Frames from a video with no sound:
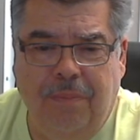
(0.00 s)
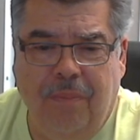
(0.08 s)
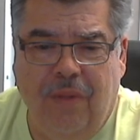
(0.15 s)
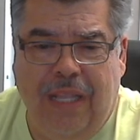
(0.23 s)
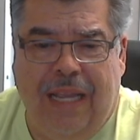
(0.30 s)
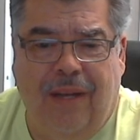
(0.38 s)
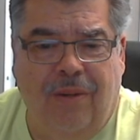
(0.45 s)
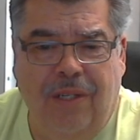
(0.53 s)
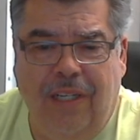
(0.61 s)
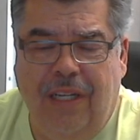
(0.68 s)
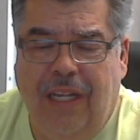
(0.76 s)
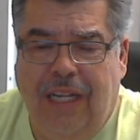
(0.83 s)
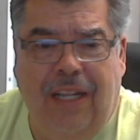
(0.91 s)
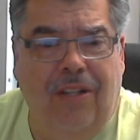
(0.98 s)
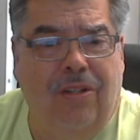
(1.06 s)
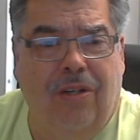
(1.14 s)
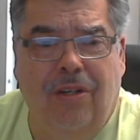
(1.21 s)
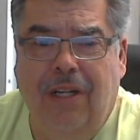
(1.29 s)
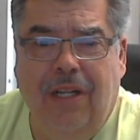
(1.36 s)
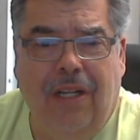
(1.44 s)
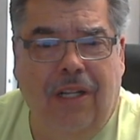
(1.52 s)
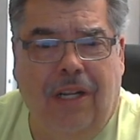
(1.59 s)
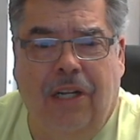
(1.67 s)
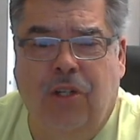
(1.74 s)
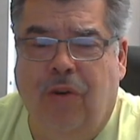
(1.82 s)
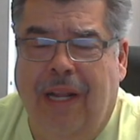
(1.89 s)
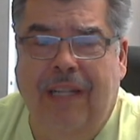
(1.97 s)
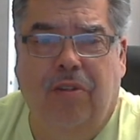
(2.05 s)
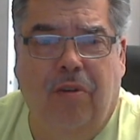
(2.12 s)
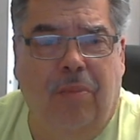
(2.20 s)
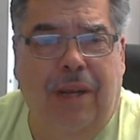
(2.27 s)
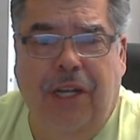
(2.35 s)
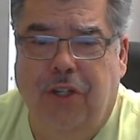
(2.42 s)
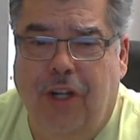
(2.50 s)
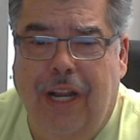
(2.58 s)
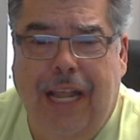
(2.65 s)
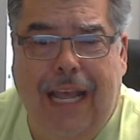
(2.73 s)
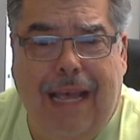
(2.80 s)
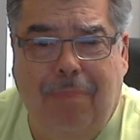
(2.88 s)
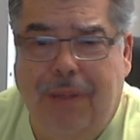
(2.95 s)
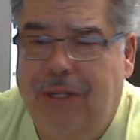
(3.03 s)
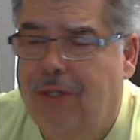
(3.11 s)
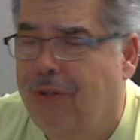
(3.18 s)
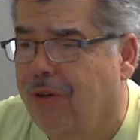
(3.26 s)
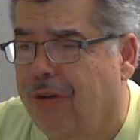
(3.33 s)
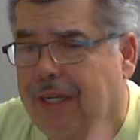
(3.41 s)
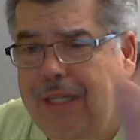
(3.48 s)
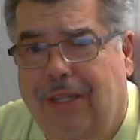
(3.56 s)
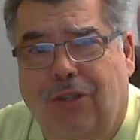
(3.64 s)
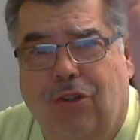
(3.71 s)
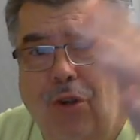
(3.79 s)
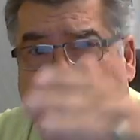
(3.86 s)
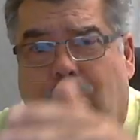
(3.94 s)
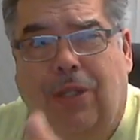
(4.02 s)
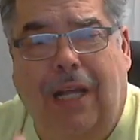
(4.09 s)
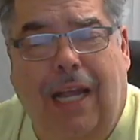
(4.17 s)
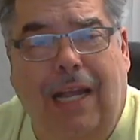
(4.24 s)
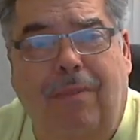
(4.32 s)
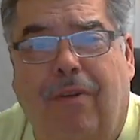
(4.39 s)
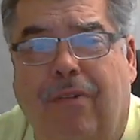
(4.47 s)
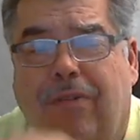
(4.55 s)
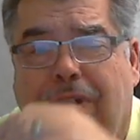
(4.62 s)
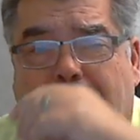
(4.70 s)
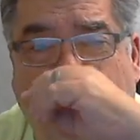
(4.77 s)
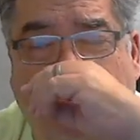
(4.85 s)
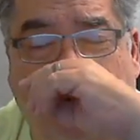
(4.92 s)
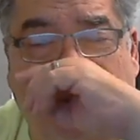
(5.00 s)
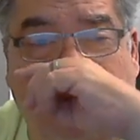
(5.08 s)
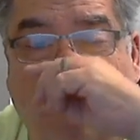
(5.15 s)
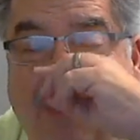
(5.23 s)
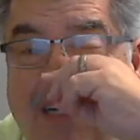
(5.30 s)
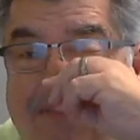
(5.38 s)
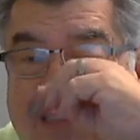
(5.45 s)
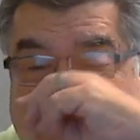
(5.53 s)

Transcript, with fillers: Now, either a transformation happened during this whole time of this program that